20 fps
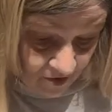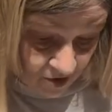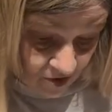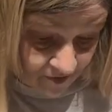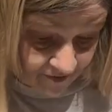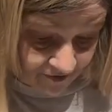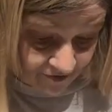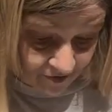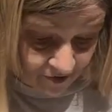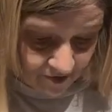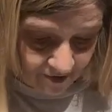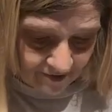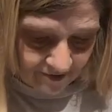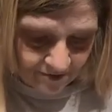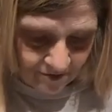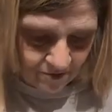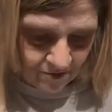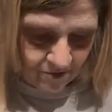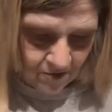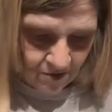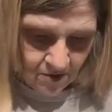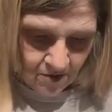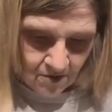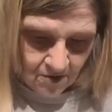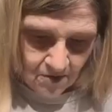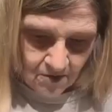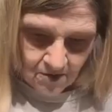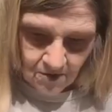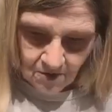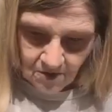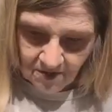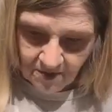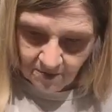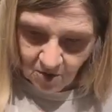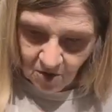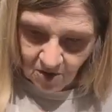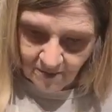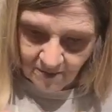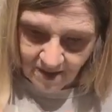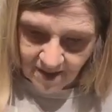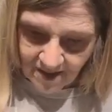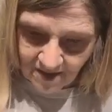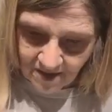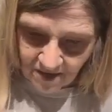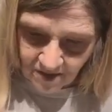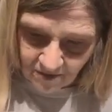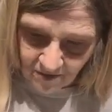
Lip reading: Hopefully. So I'm going to make an